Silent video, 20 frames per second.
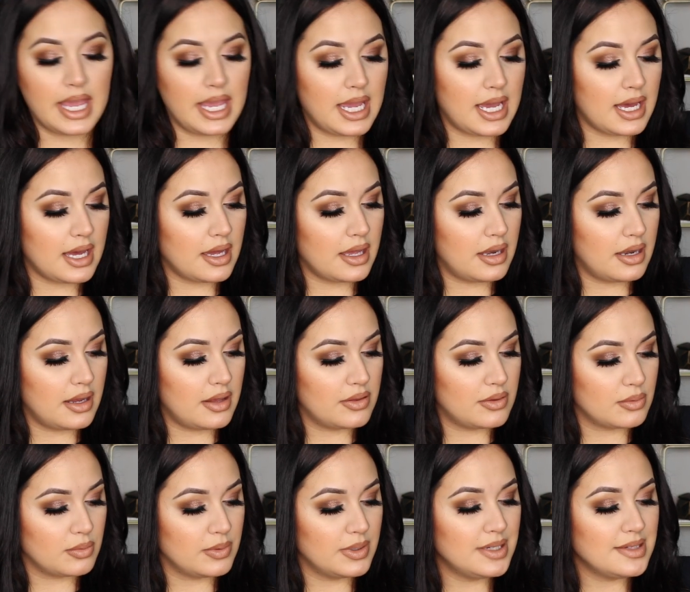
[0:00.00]
And
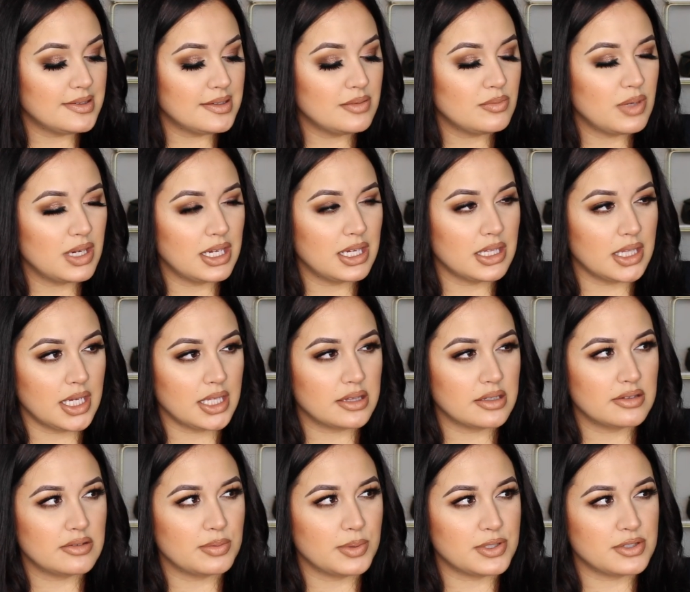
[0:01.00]
the reason why I like
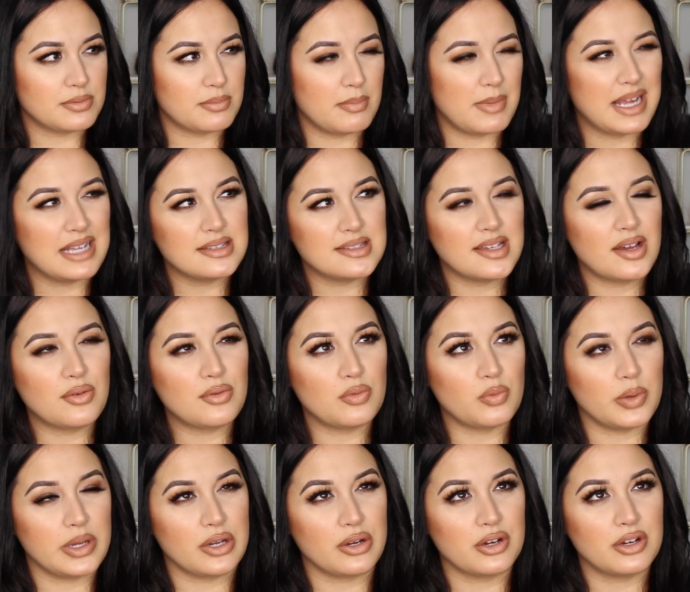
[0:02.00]
this, which might
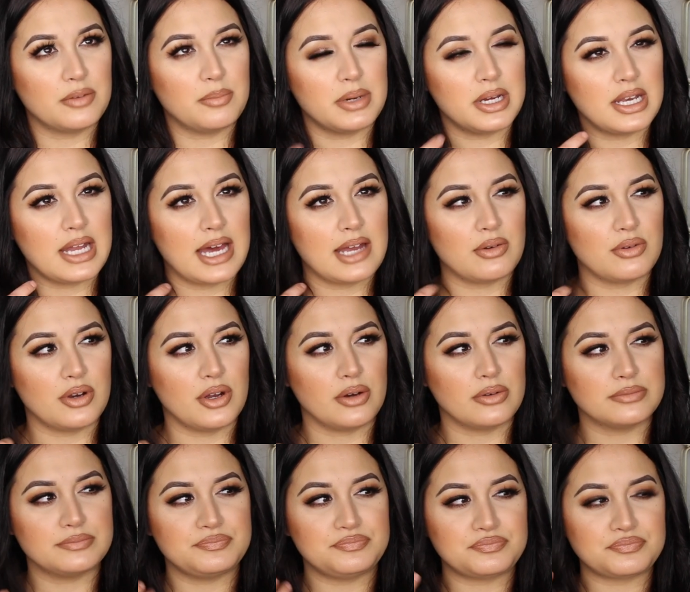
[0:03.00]
sound weird, but I don't
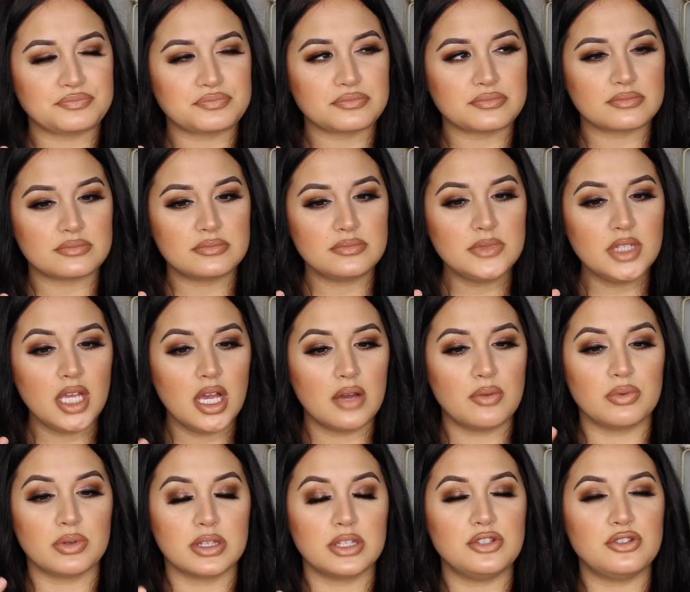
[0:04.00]
know,
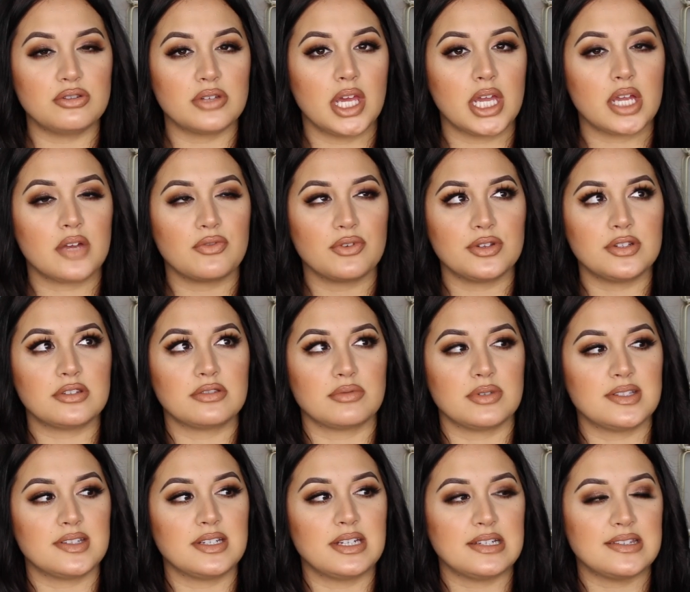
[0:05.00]
I really do like it for this
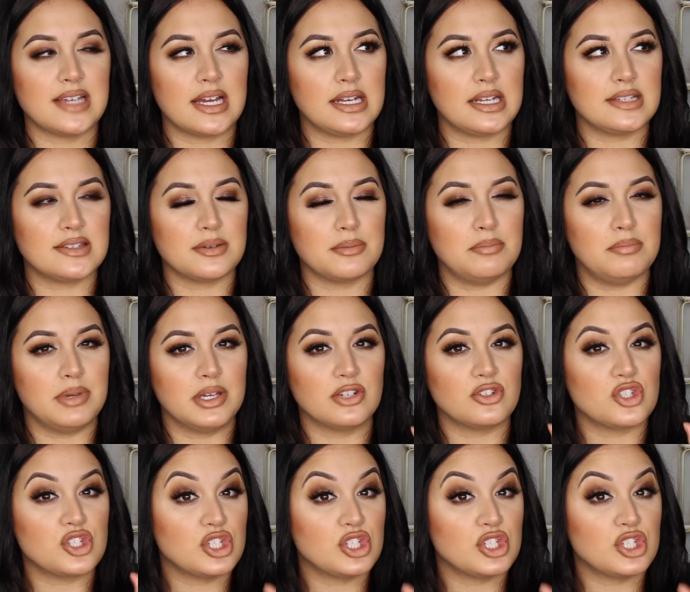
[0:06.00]
reason is that it's a bit